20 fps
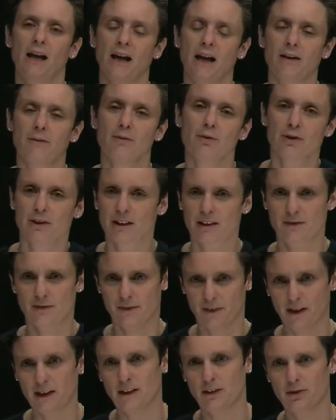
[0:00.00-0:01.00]
And what does
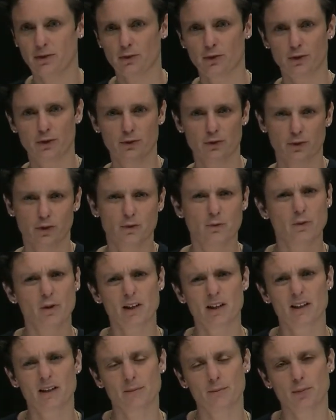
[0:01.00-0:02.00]
phenytoin do, and what
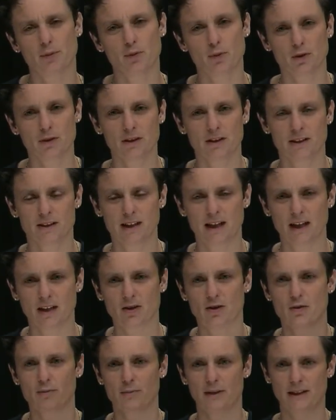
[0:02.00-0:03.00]
are important
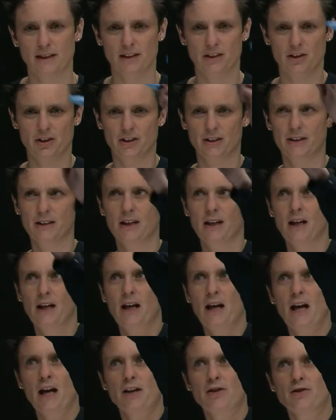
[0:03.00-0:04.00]
take-home messages?
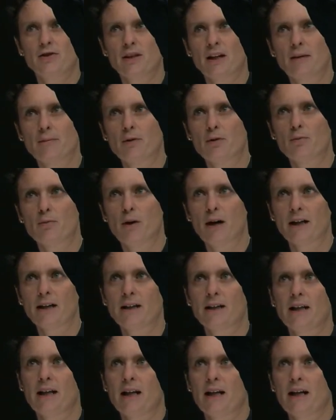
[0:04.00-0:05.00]
So number
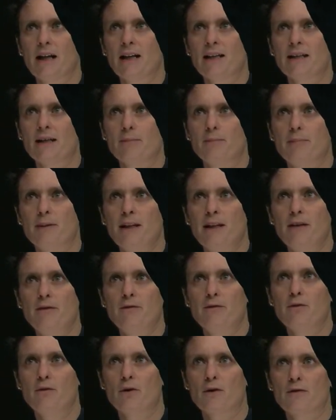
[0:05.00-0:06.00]
one is a
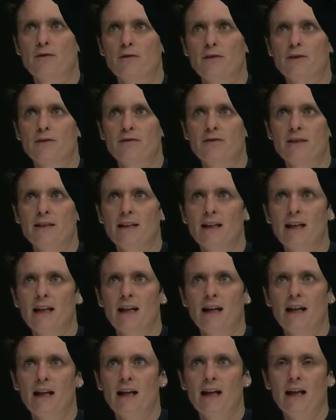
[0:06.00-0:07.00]

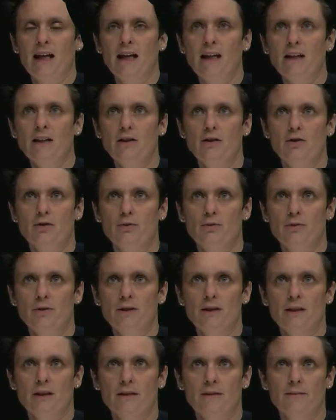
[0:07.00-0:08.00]
P450
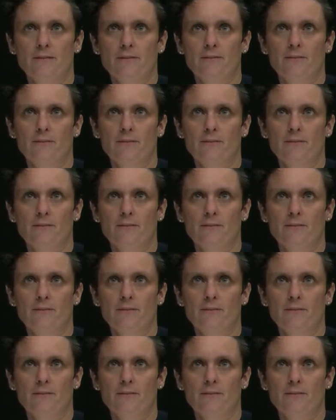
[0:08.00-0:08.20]
inducer.